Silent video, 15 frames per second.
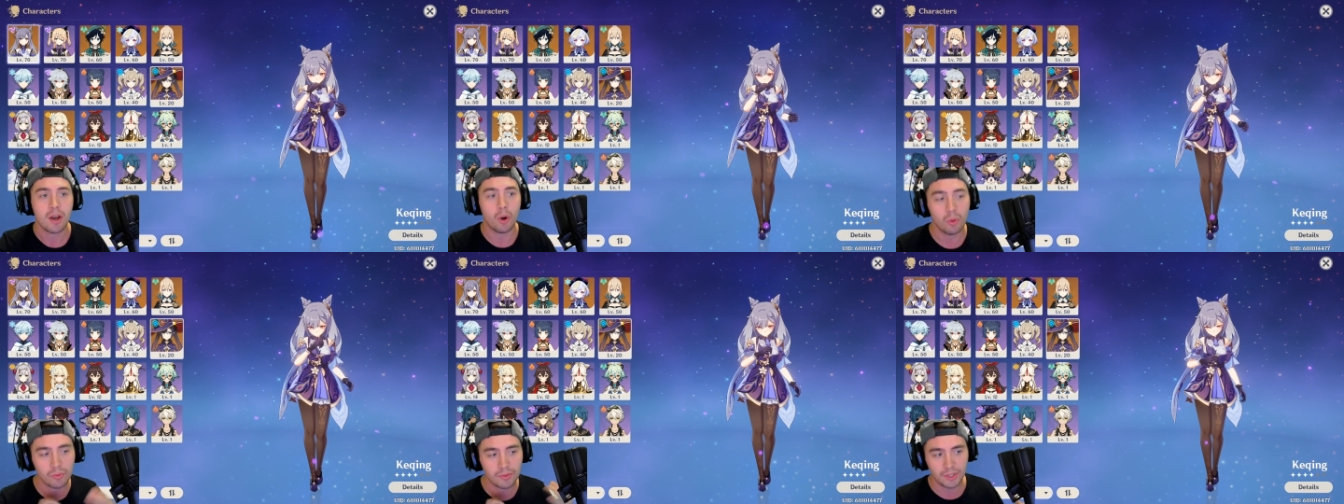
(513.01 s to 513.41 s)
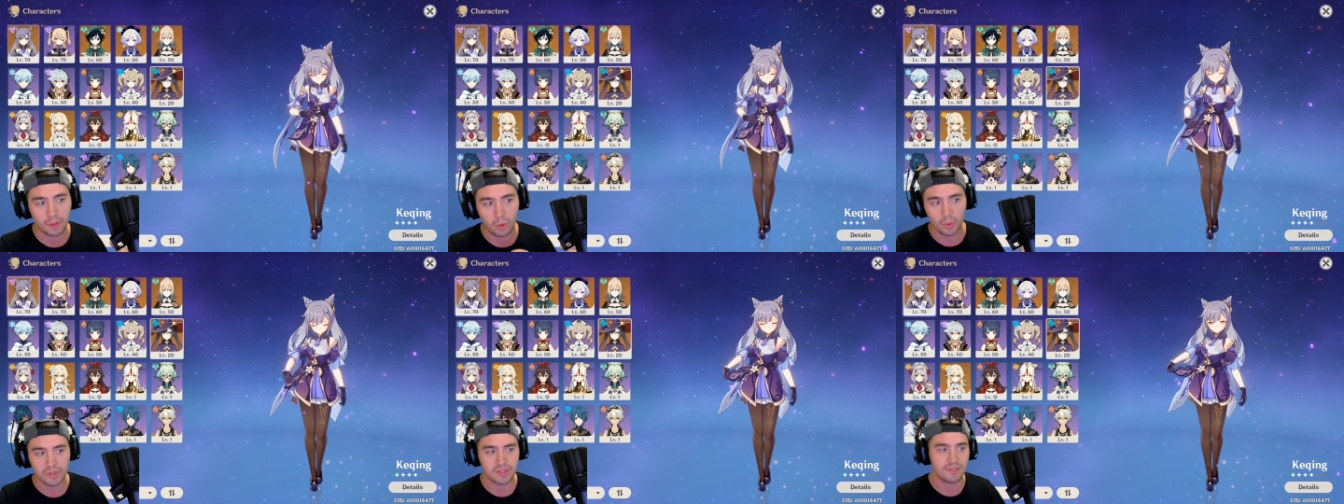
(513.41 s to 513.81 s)
over the
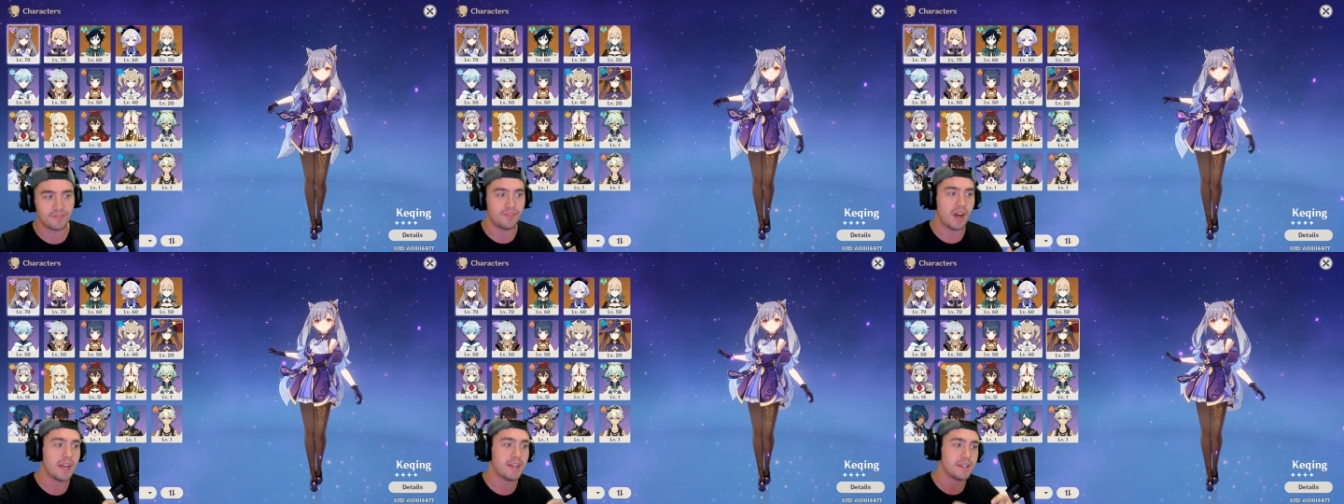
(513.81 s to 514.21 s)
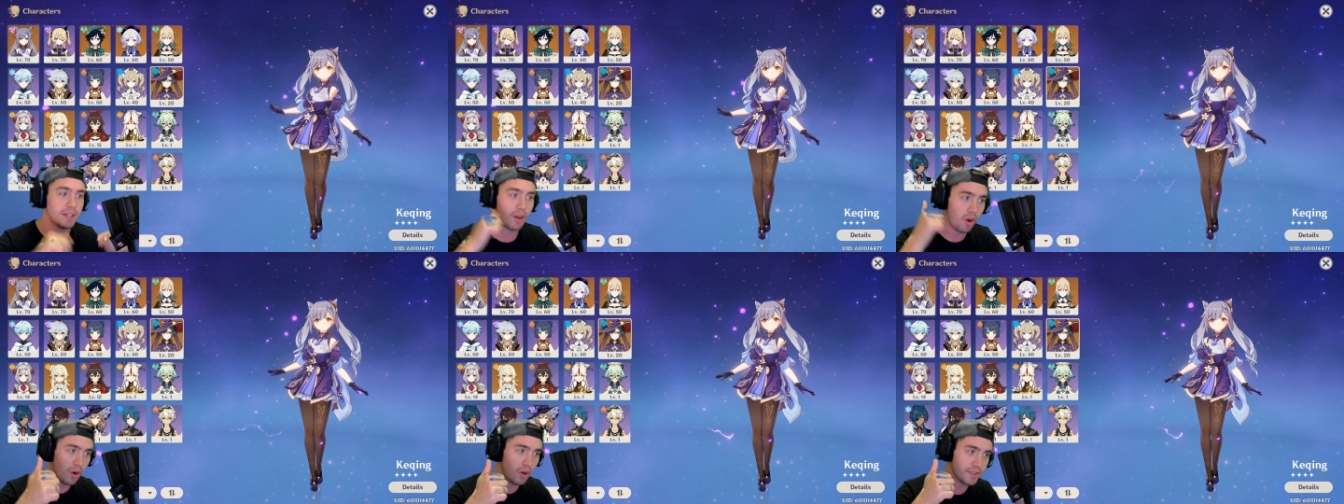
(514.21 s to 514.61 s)
course of
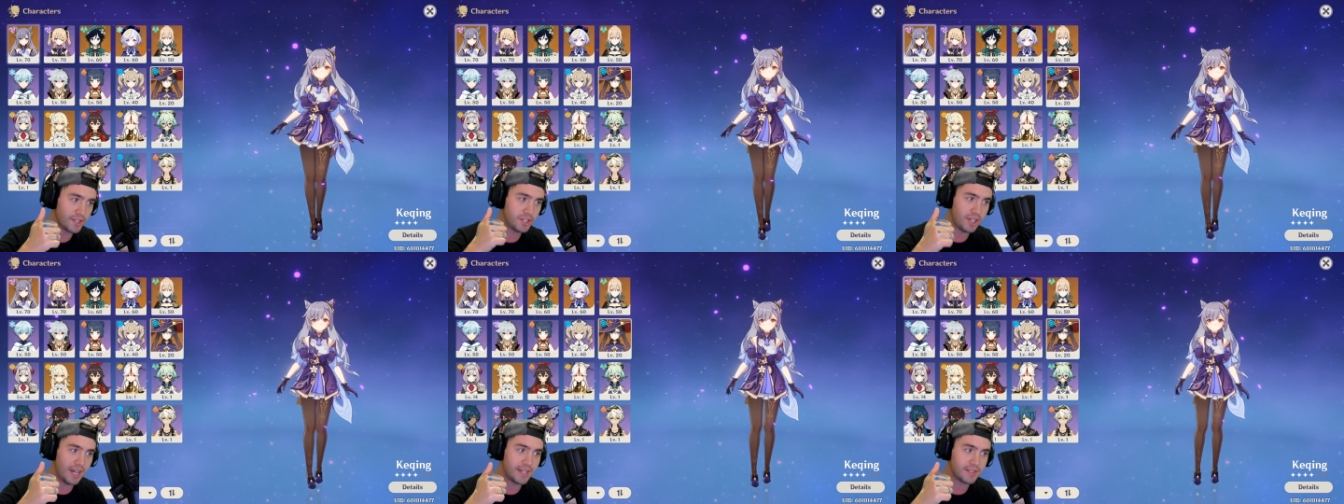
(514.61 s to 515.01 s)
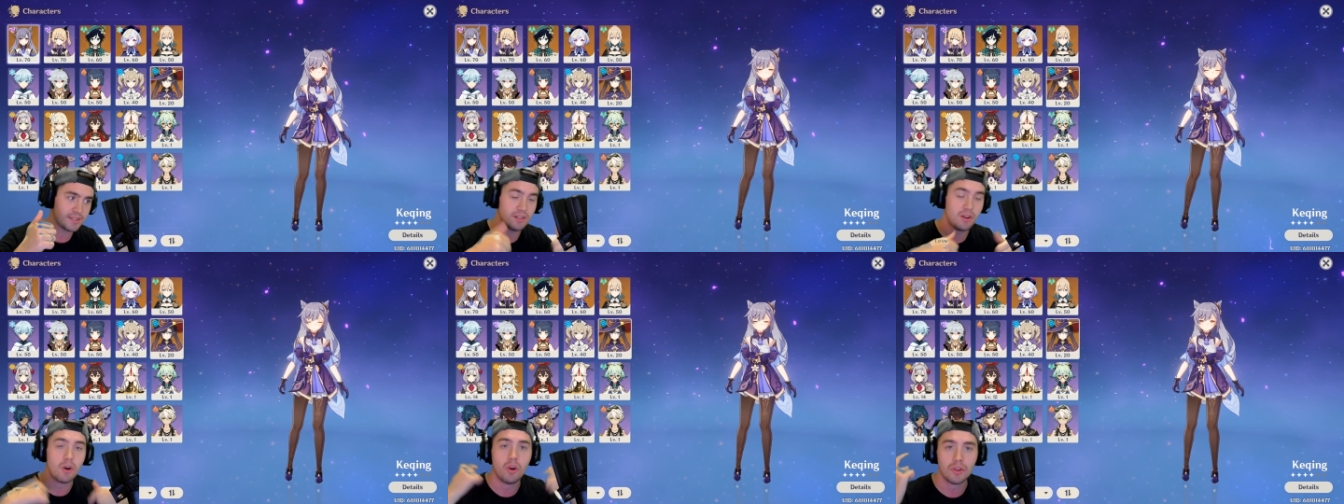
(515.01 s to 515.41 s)
finding all the
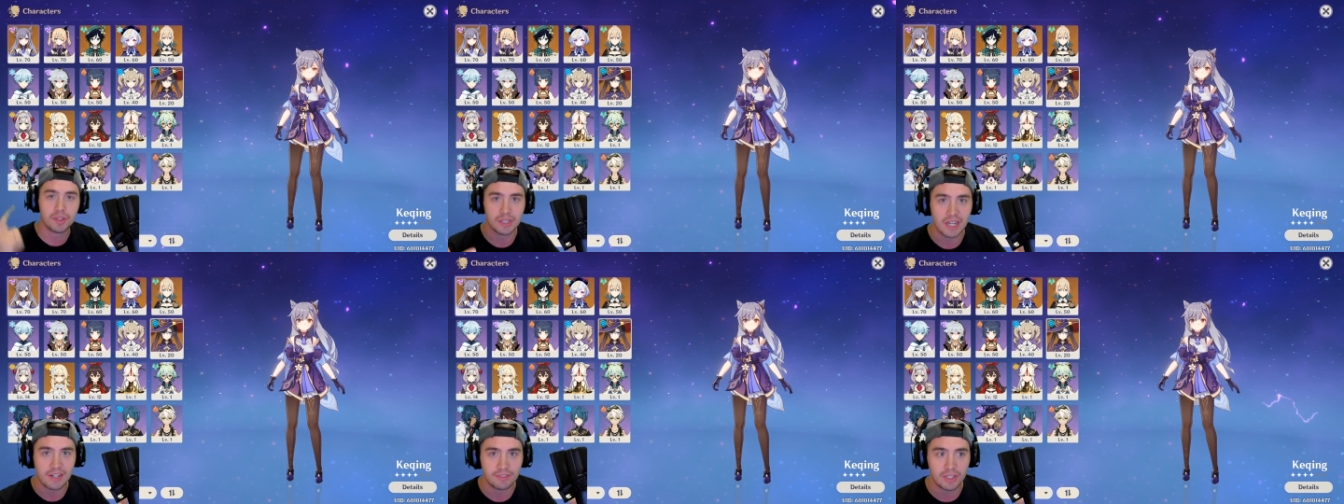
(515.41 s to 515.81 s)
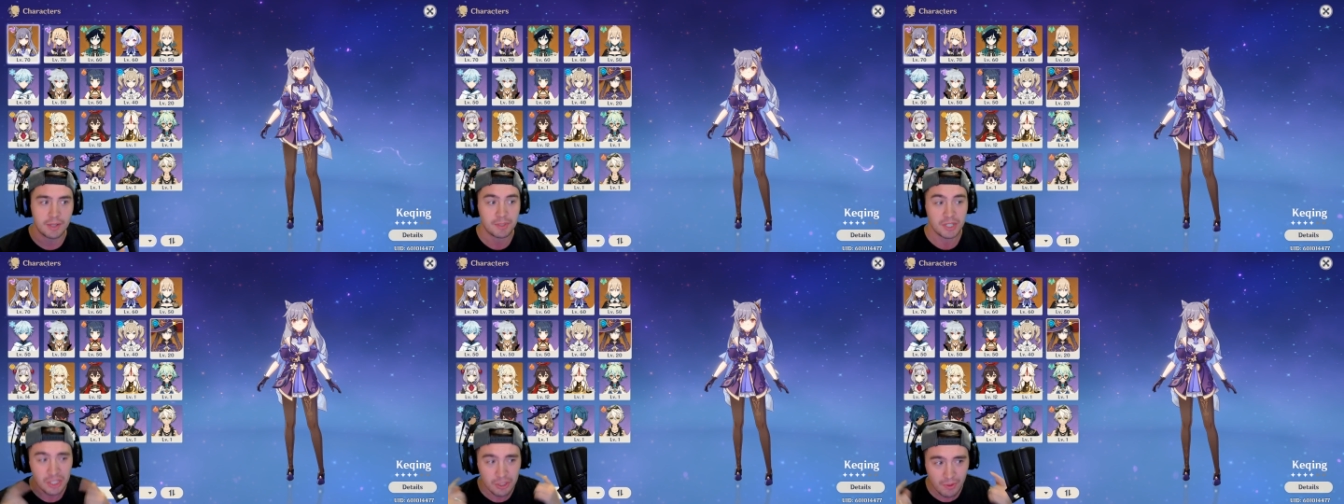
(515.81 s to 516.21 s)
chests, all the level
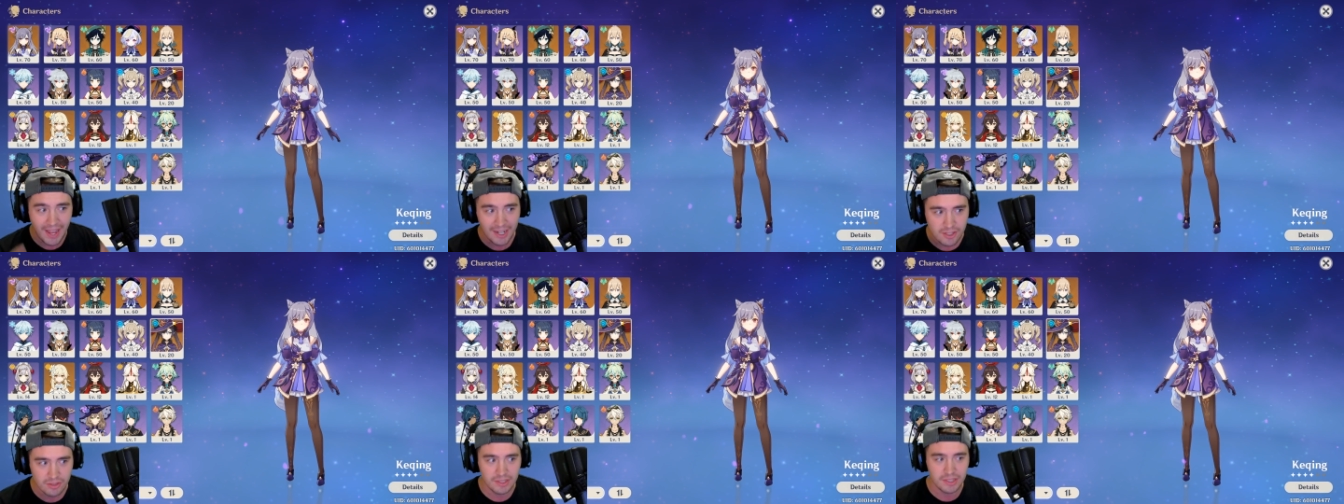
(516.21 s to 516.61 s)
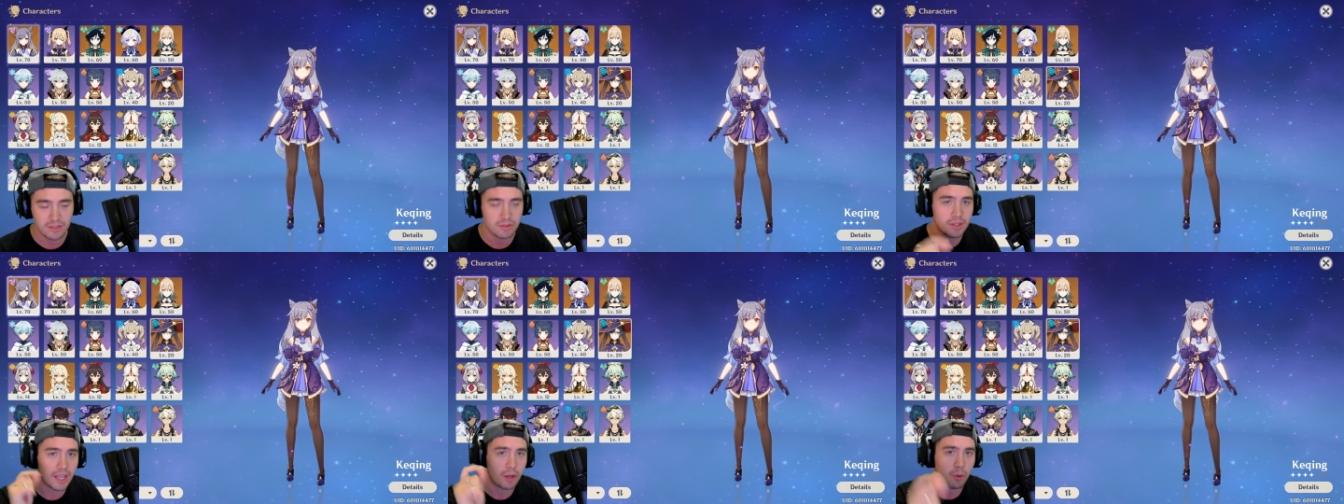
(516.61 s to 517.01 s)
ups, you actually
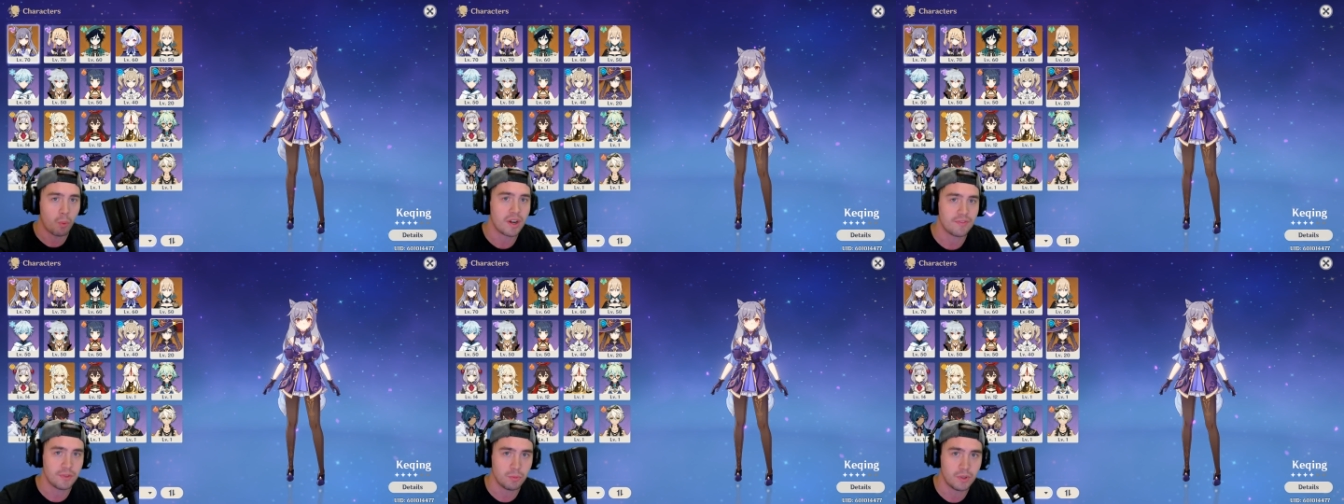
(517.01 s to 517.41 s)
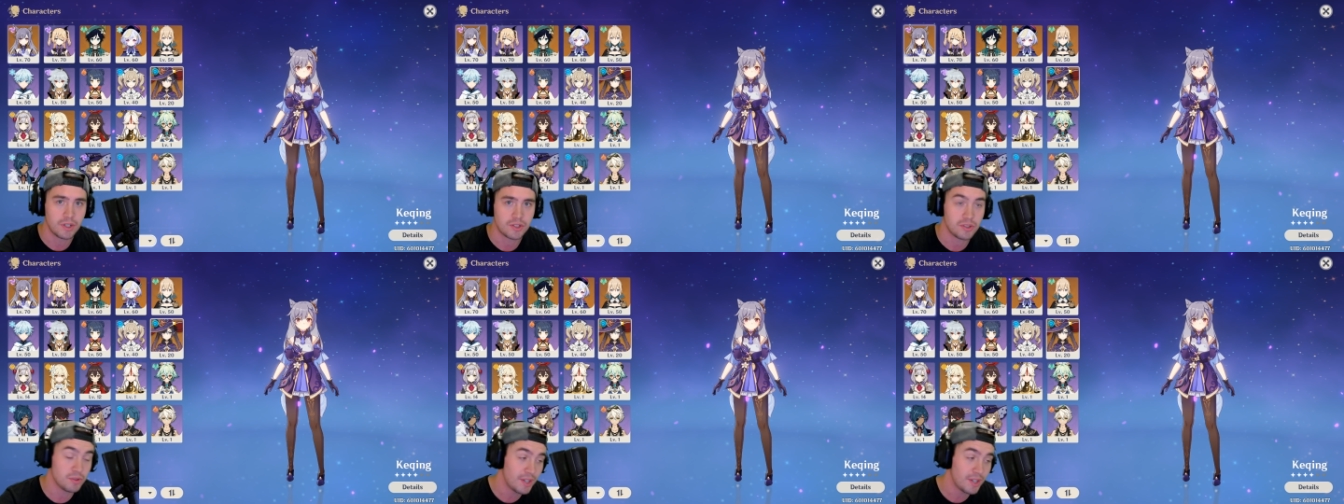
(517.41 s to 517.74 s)
do get quite a few wishes.